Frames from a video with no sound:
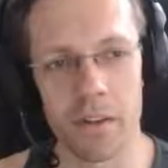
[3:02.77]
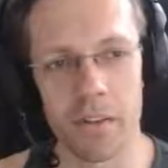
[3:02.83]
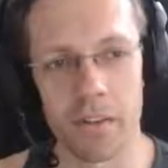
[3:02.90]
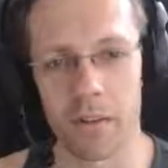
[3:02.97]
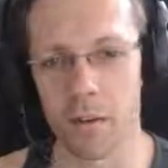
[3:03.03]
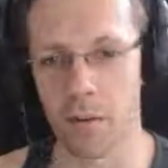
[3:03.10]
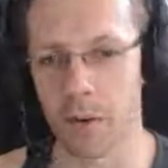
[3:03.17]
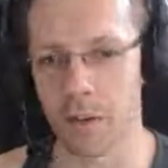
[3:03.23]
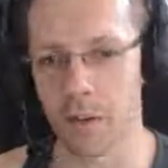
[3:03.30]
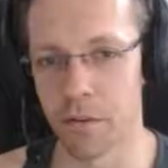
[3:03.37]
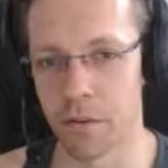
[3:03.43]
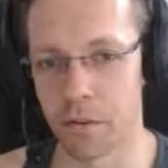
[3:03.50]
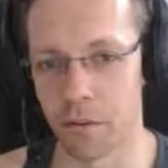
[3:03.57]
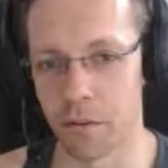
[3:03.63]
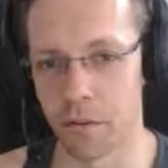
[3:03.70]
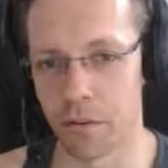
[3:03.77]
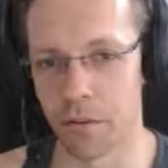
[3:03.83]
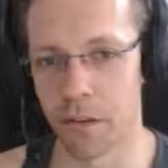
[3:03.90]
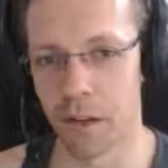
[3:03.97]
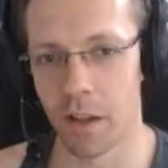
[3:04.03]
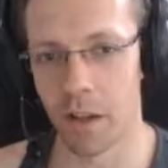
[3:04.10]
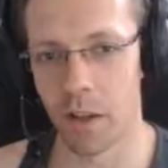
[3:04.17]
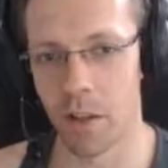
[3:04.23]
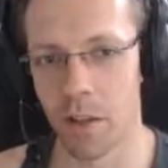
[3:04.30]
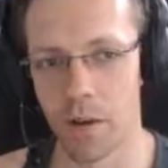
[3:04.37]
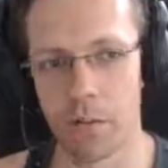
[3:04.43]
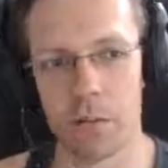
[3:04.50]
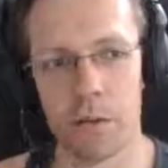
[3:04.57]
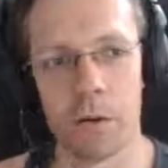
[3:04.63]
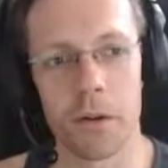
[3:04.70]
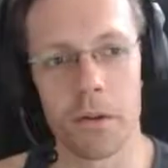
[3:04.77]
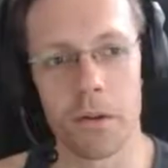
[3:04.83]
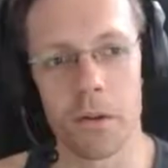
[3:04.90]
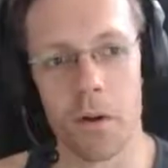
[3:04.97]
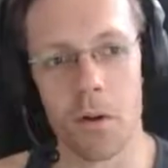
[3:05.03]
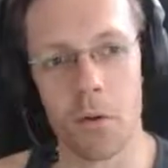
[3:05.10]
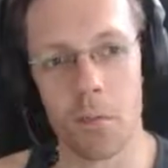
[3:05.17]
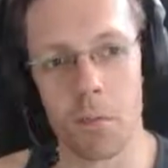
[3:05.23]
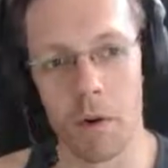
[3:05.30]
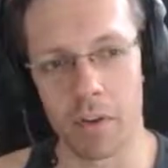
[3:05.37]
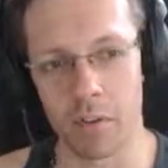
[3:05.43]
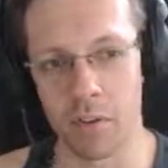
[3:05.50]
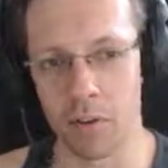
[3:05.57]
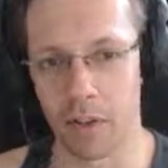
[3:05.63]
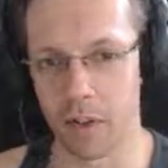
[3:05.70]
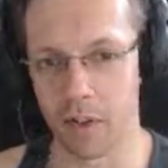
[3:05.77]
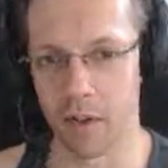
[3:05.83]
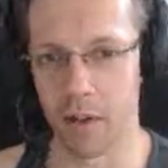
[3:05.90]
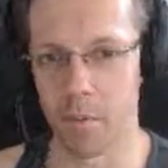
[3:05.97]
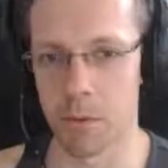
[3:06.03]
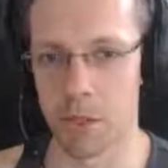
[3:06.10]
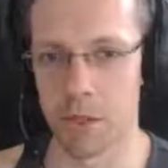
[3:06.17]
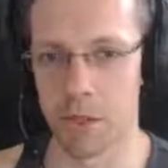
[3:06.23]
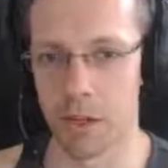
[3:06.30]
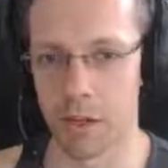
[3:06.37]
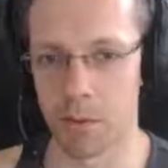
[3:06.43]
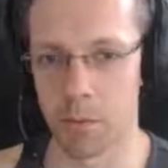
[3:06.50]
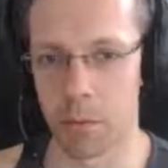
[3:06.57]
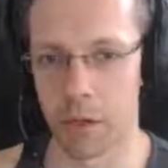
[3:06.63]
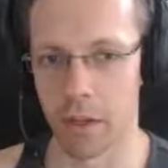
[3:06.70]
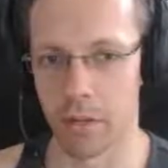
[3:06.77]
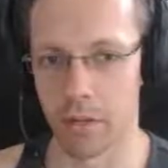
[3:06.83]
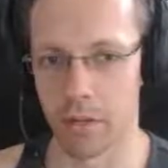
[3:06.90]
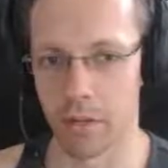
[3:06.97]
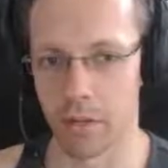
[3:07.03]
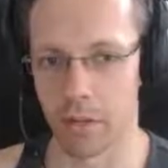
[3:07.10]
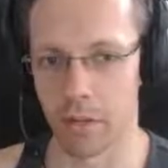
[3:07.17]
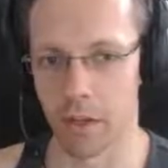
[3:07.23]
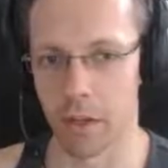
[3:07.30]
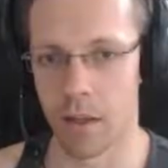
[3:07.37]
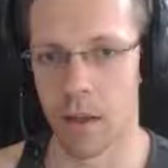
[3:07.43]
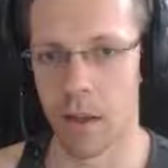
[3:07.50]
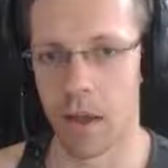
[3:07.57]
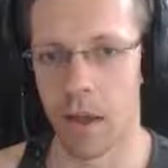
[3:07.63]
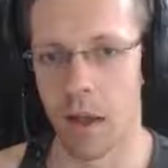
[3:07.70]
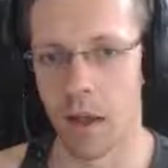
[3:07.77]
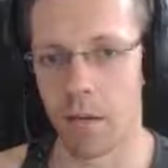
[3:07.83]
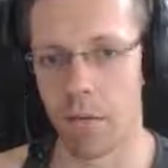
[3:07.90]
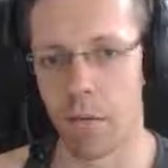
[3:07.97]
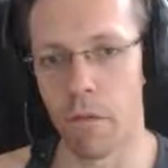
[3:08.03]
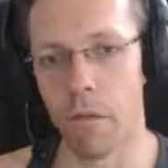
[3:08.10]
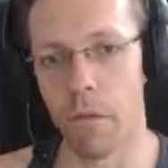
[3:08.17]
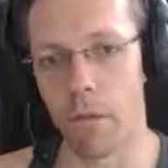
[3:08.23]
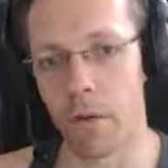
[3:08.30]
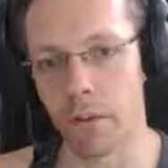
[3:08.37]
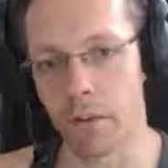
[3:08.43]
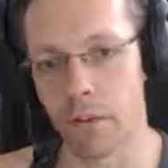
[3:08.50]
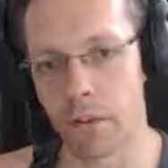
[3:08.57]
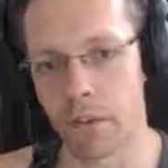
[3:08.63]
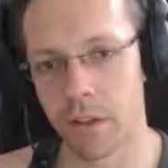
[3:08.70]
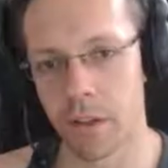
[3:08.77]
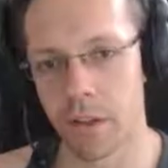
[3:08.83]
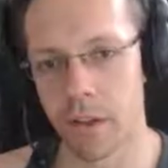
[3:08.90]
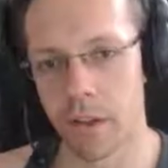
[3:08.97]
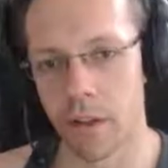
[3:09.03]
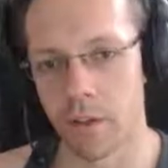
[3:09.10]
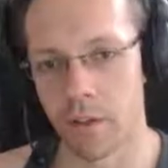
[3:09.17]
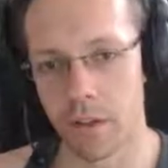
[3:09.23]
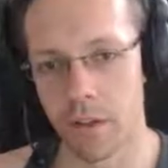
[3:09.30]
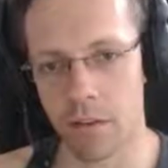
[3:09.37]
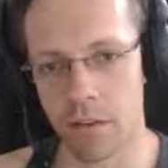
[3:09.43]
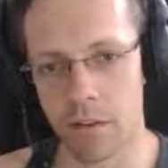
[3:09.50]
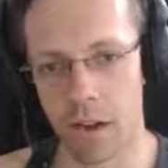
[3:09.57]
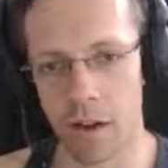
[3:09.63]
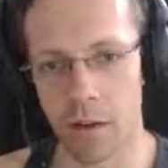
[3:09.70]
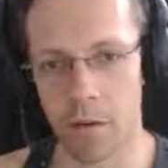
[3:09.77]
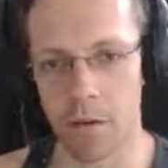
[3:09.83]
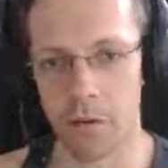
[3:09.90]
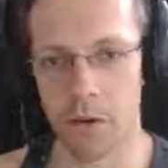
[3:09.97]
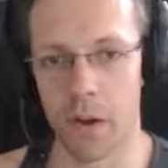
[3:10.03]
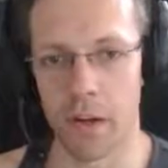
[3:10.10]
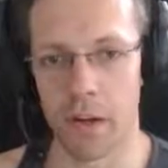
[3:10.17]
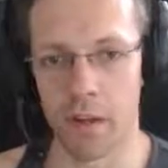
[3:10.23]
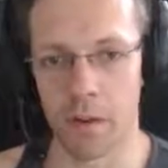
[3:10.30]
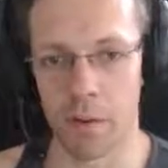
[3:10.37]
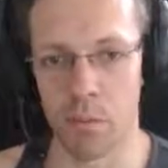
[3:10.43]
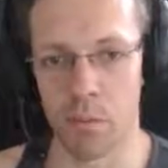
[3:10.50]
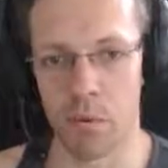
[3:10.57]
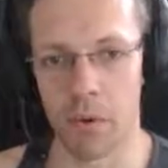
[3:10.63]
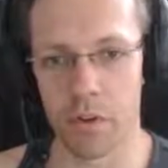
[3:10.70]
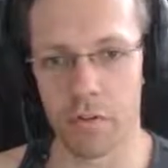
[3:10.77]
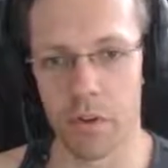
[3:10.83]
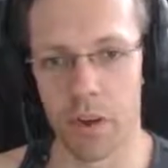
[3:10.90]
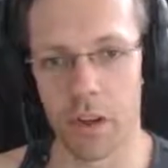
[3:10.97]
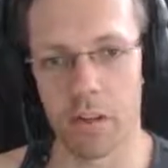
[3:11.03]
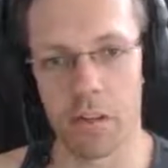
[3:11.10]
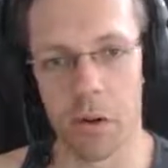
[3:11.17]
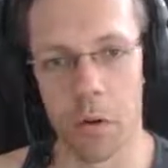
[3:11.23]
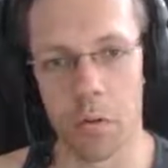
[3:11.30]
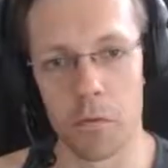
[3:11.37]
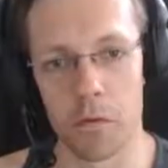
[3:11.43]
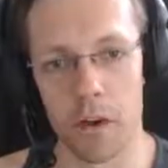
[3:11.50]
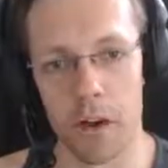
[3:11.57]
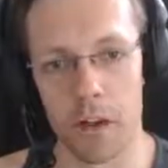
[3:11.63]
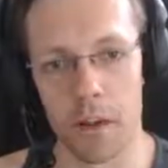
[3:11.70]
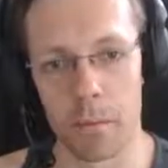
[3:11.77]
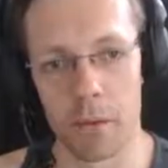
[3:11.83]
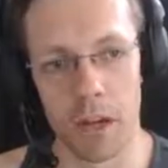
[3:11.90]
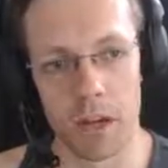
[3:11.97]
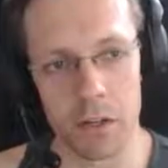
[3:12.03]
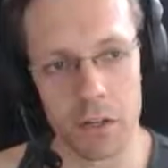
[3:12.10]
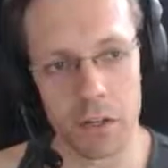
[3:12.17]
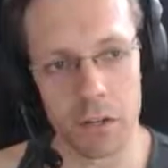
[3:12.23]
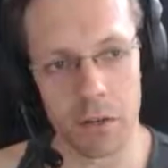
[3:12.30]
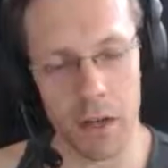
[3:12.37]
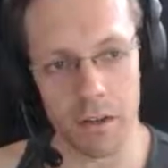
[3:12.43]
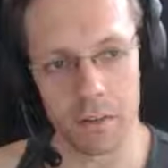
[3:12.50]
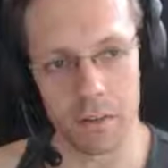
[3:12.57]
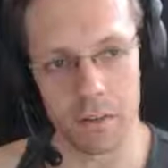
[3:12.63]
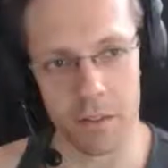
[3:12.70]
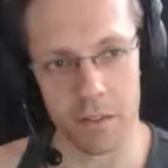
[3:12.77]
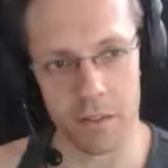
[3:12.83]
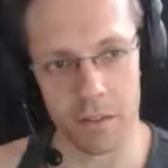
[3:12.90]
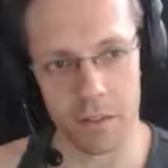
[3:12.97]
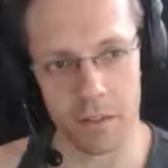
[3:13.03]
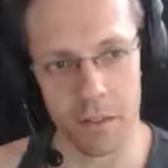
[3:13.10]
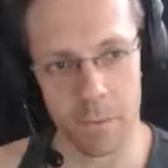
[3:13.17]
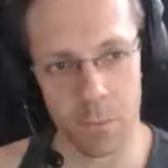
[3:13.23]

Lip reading: to go any further, and therefore no muscular adaptation takes place. And fourth, this style of training prevents over-adaptation to exercises.